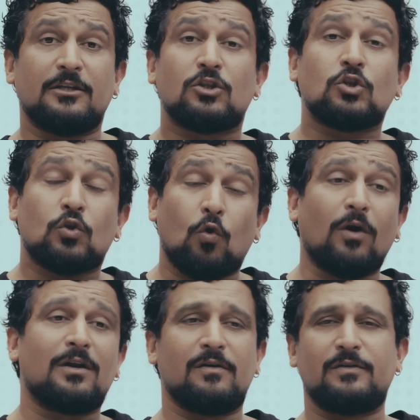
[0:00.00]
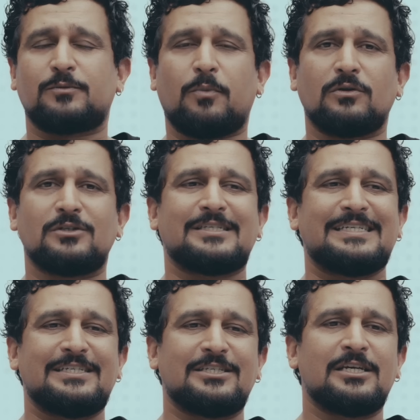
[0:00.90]
The throttle response
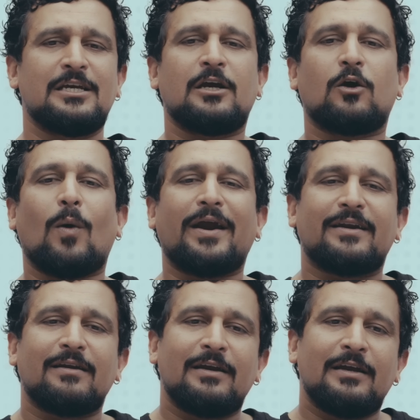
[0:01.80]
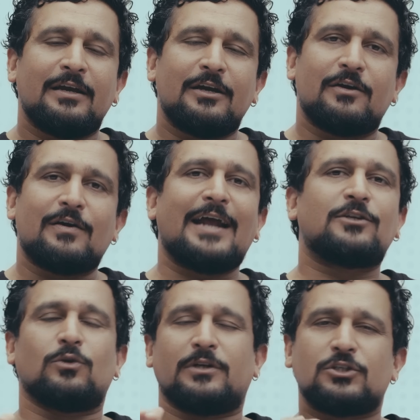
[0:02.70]
is quite gradual.